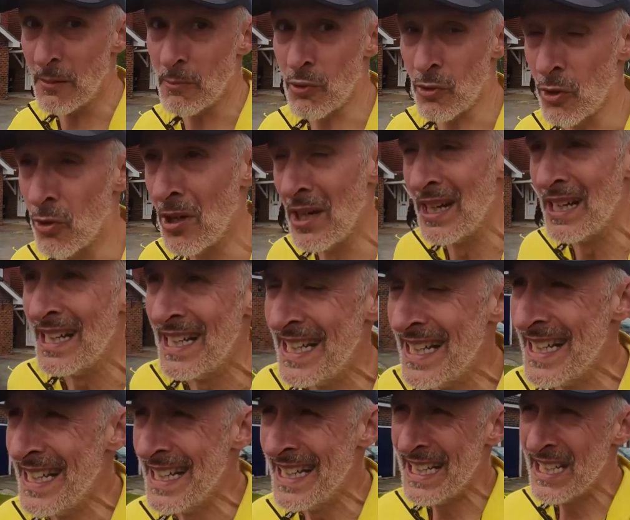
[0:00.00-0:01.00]
April.
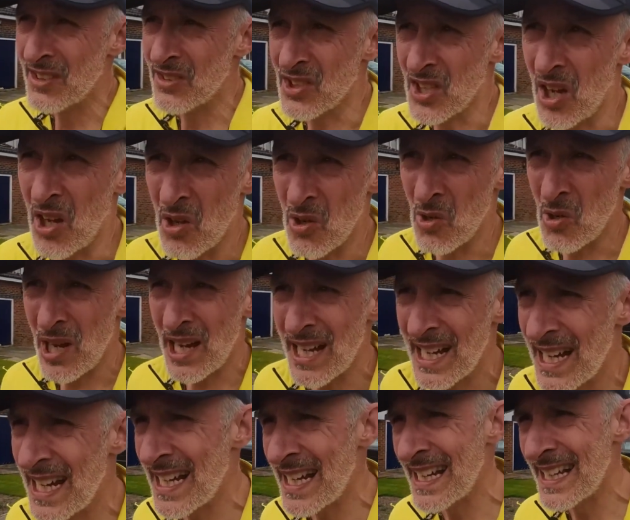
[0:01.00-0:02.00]
So
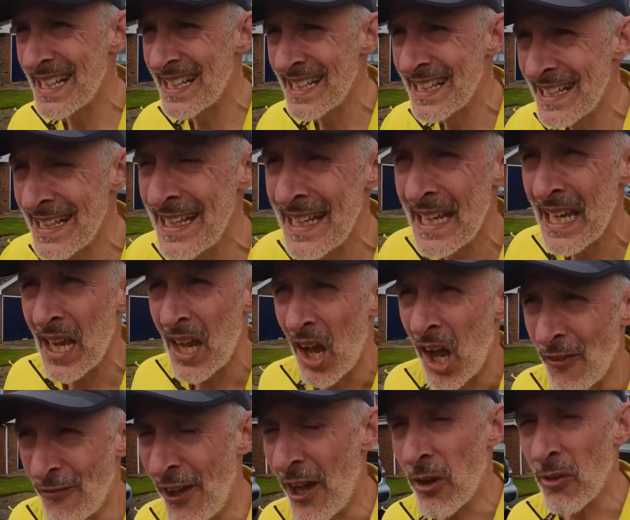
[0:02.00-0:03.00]

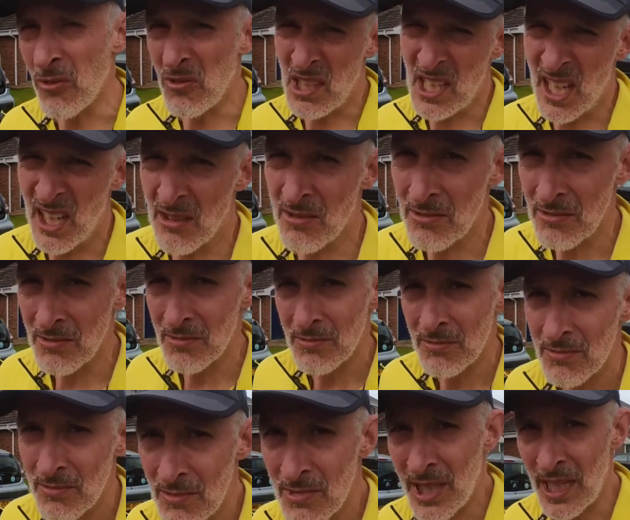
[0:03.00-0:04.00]
I felt, you know,
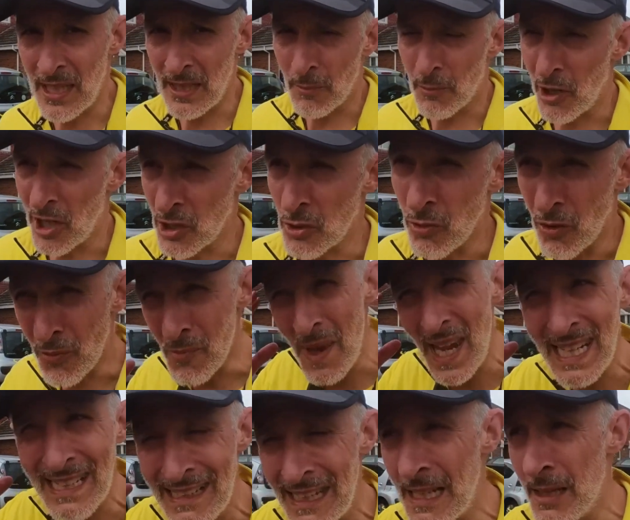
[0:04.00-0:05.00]
take the pressure off
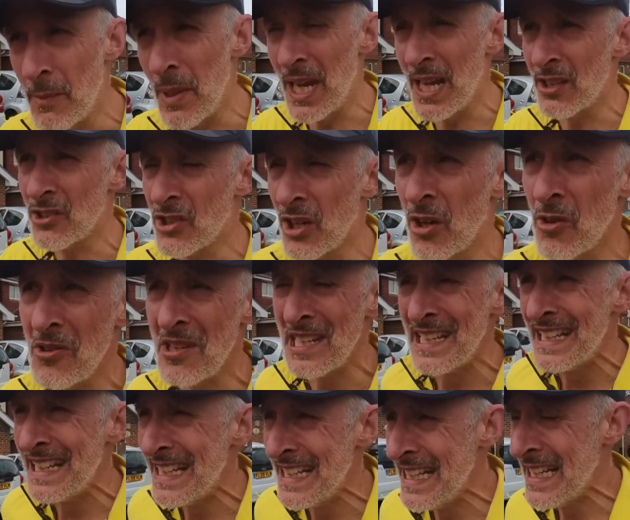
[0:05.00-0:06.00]
mentally a bit. So
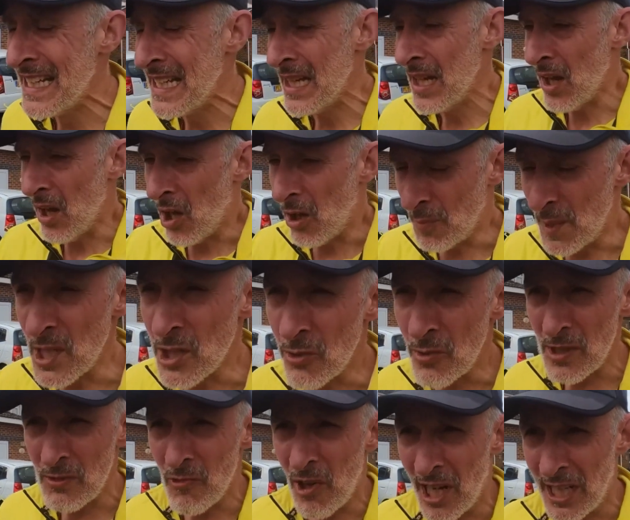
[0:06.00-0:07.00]
I've been
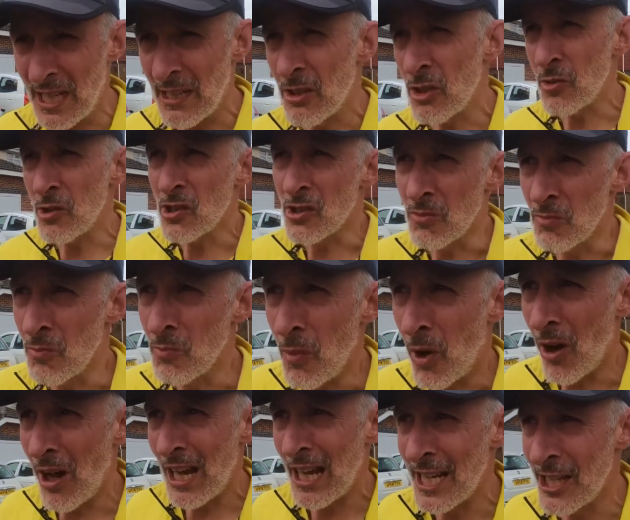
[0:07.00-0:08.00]
doing running, doing some
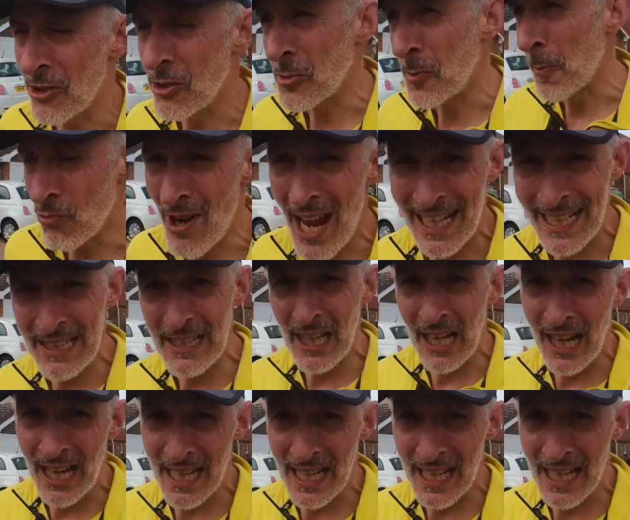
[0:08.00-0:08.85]
mileage. I ran in the